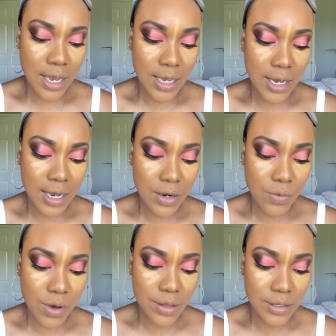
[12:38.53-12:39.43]
I kind of
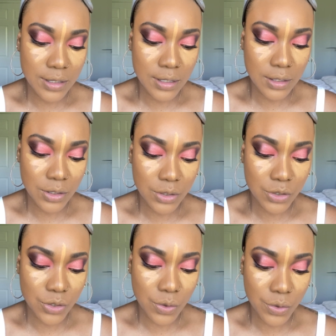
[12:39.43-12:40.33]
want this look to
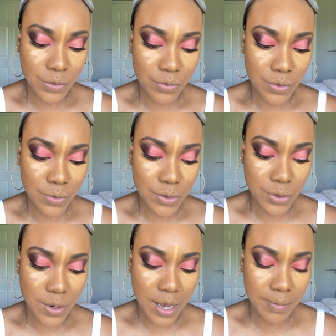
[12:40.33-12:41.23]
show through,
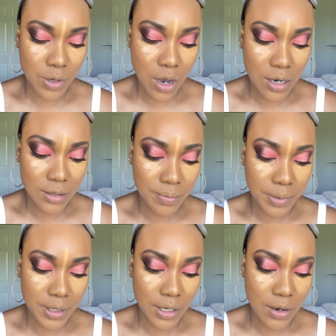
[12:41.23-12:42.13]
so I'm not
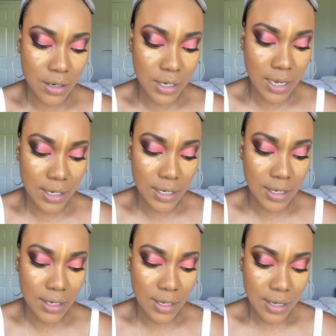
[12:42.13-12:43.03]
putting on any
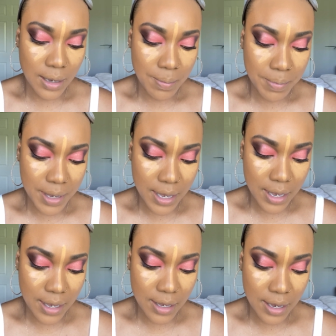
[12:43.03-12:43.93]

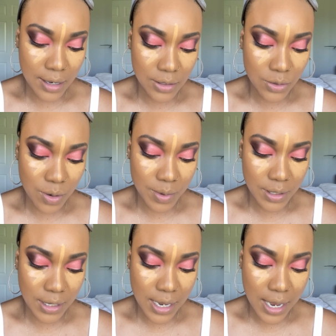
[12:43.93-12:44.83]
big
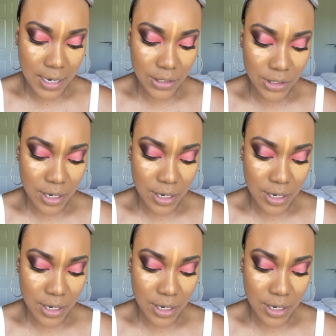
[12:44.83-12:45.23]
exorbitant lash.